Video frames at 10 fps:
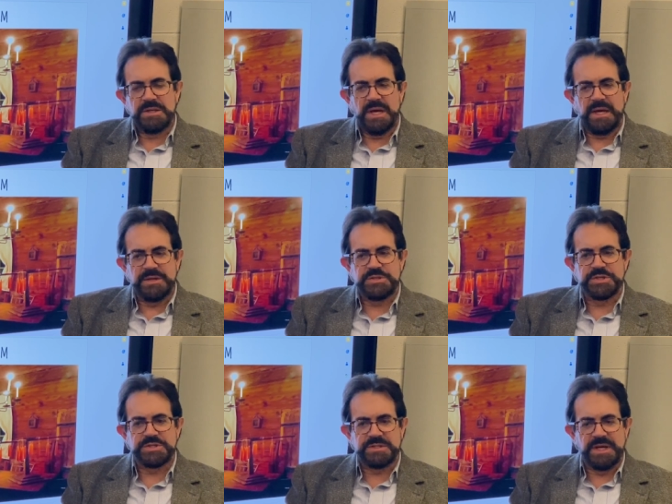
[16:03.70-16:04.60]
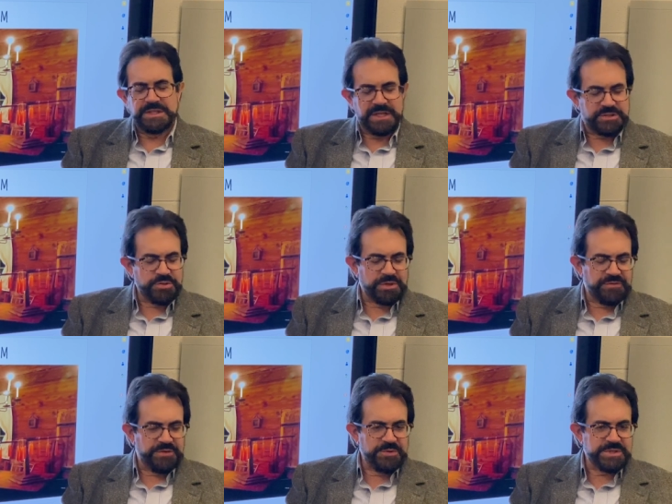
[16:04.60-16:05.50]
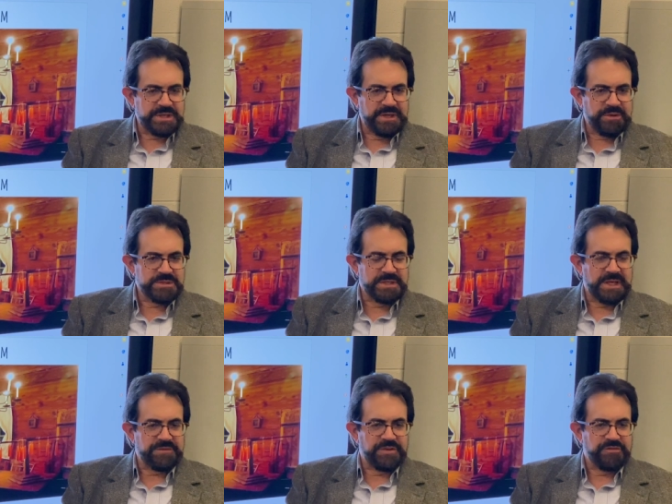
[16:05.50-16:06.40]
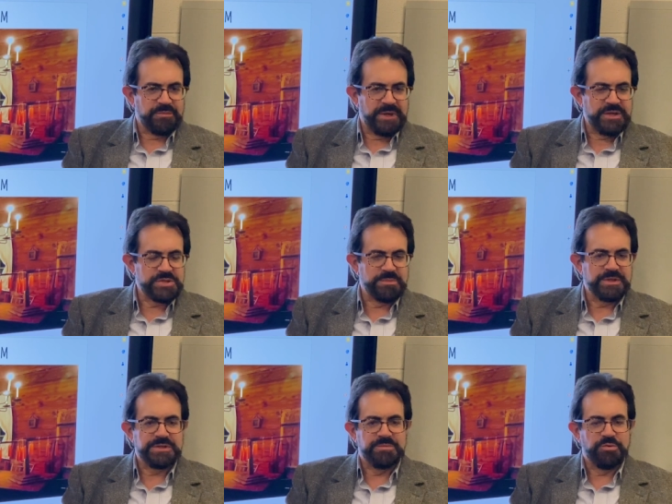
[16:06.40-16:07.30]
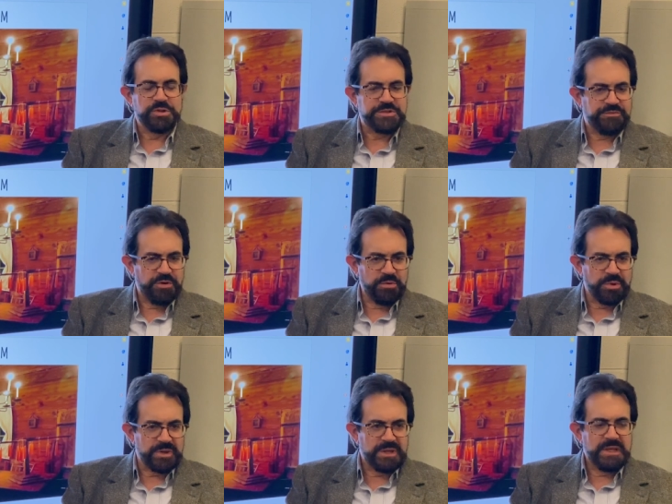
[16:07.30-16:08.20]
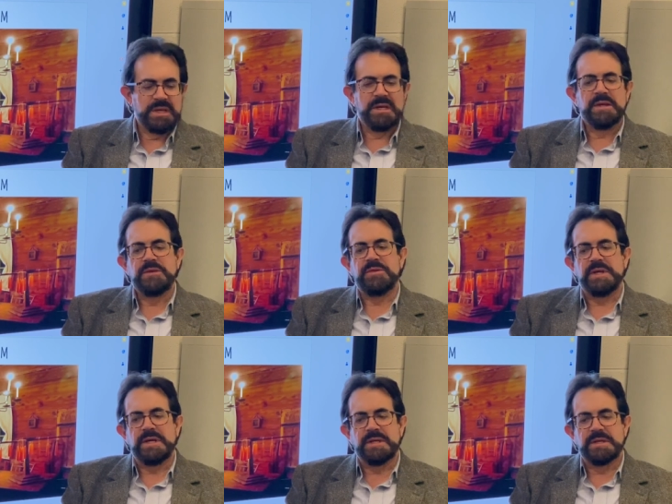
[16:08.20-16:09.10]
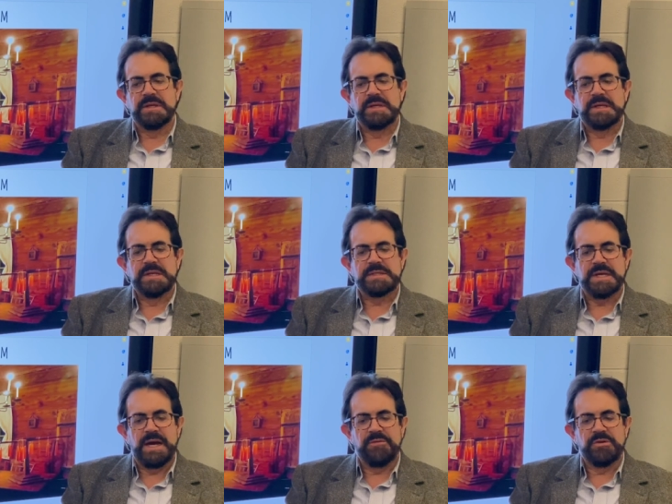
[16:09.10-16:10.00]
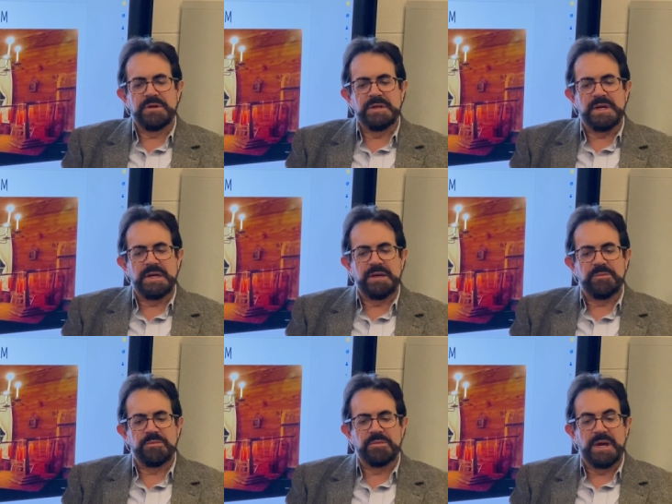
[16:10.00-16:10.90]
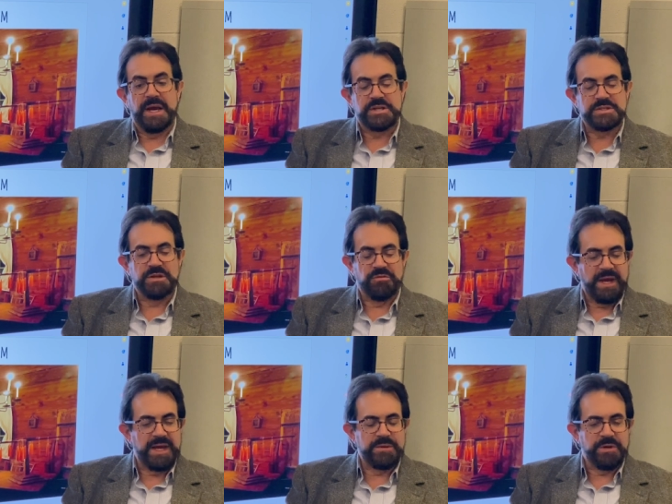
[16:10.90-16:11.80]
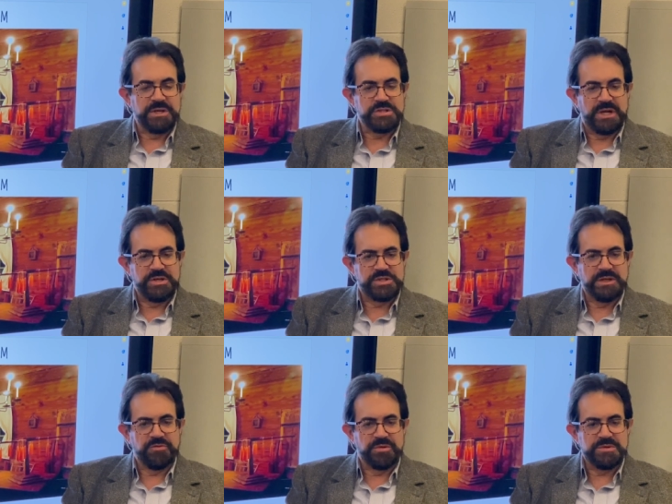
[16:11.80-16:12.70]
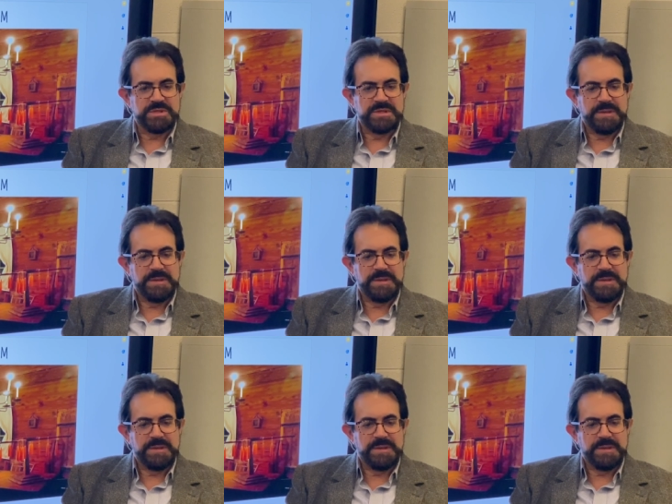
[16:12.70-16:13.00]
uh, just not to get too confusing here, it's a lot of information, but to push forward, the tavern um, actually ran by John Shivers,